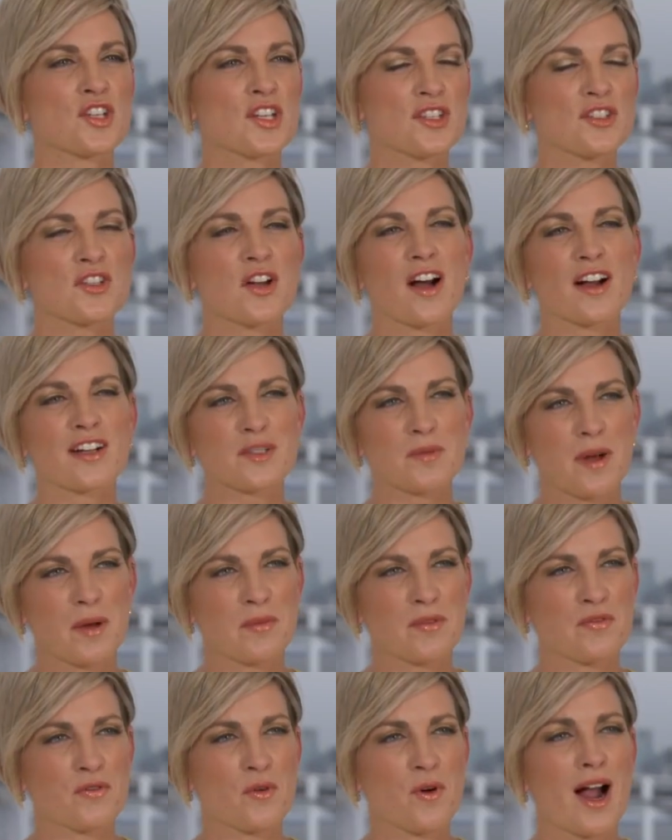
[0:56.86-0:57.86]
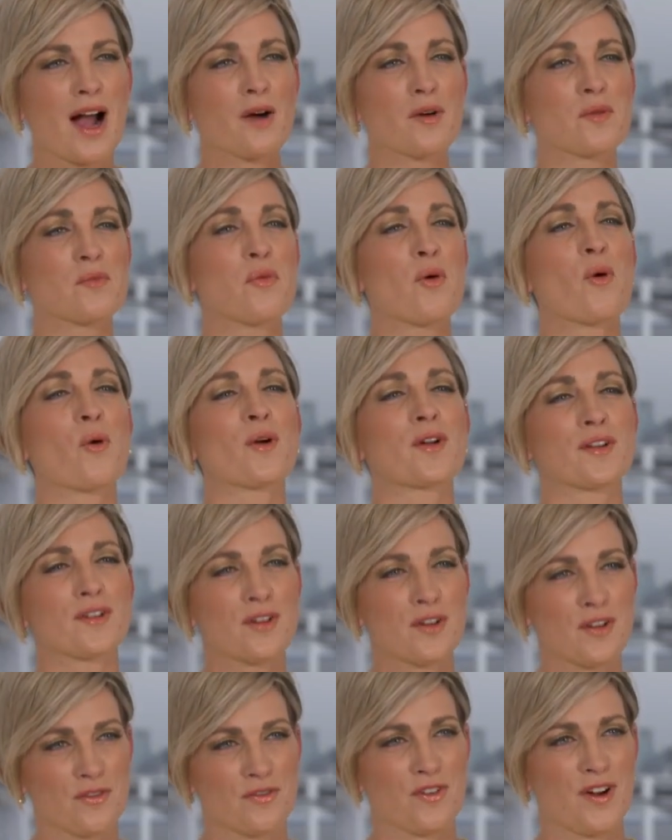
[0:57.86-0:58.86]
She's talked about before how
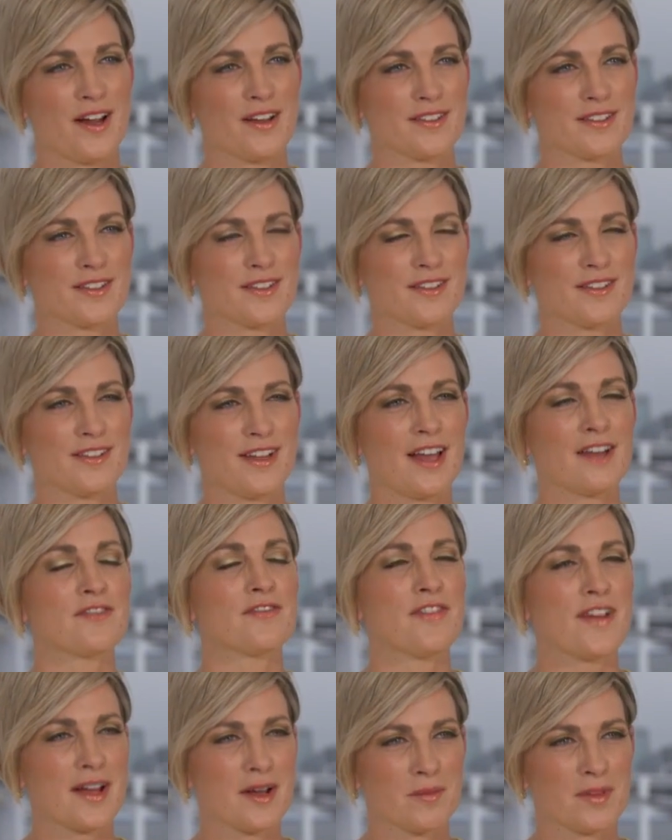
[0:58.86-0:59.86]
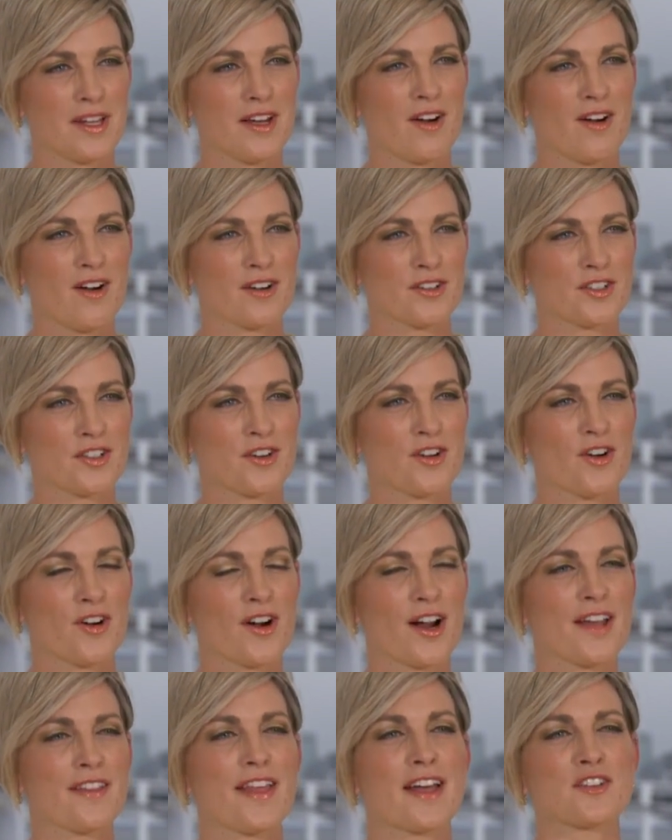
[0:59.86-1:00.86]
important her friends and family are to
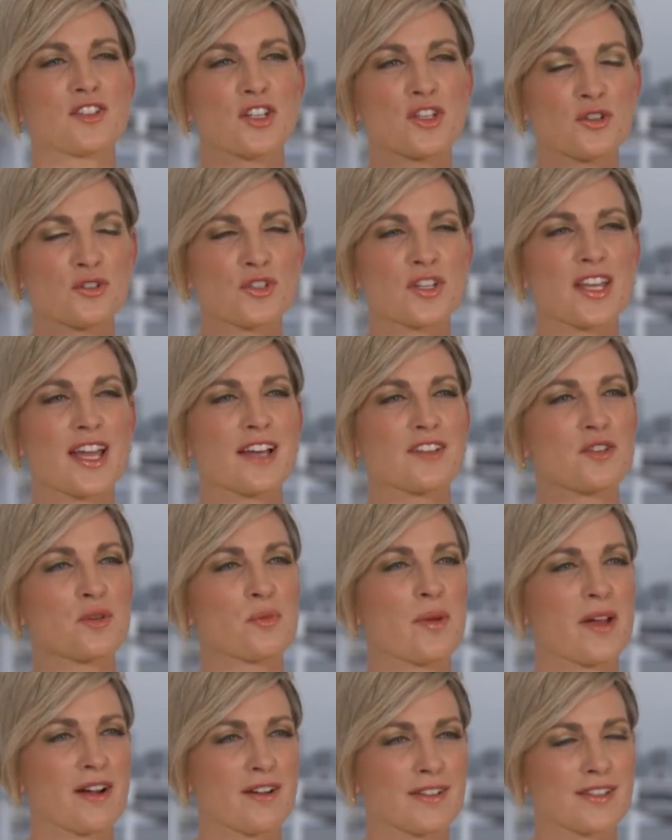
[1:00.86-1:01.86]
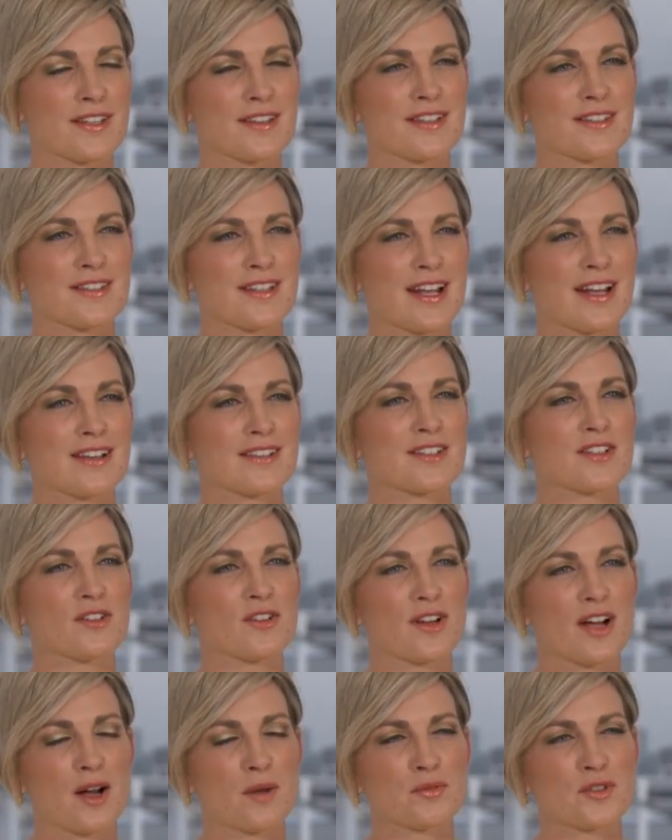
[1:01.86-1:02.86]
her and that she usually has her parents in the stands to
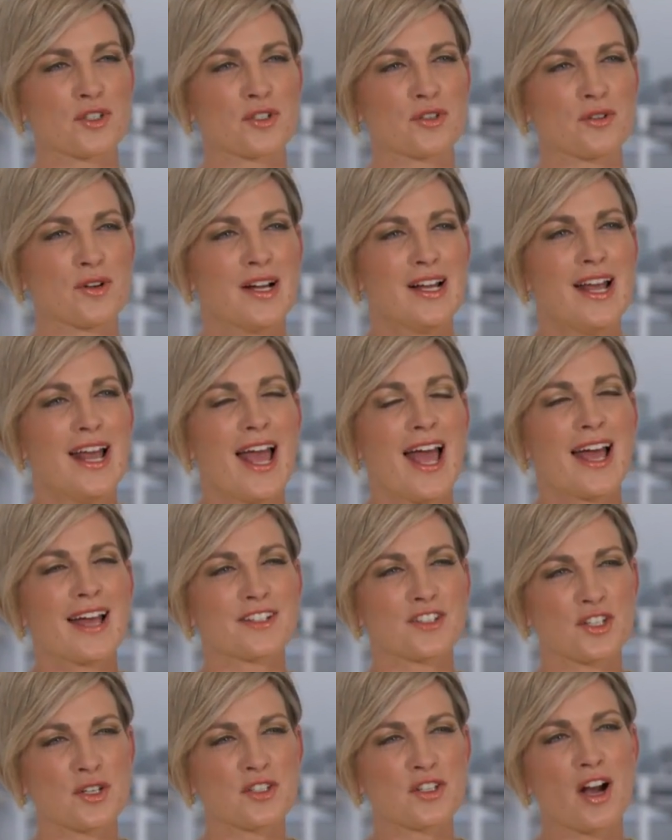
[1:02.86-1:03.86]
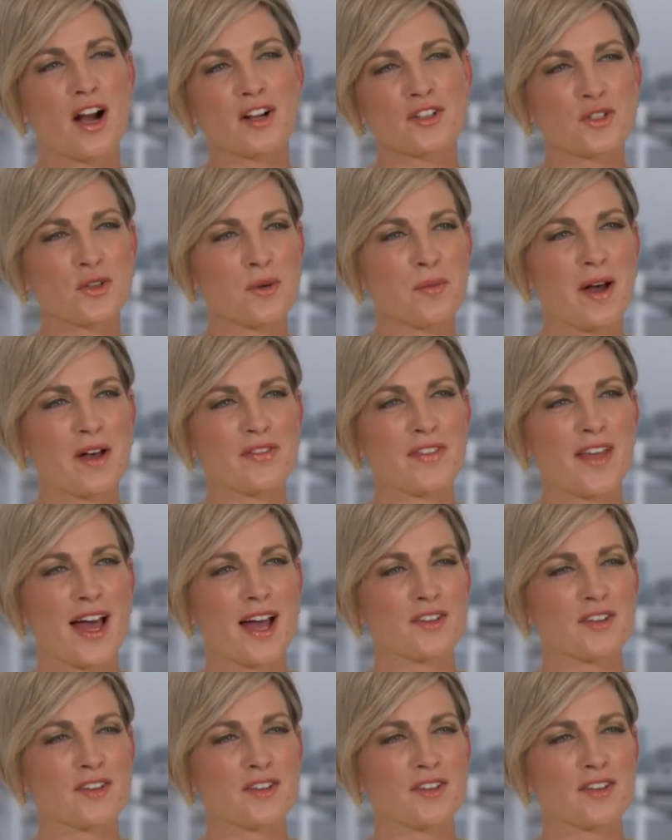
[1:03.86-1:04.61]
look up to. Has she talked to you about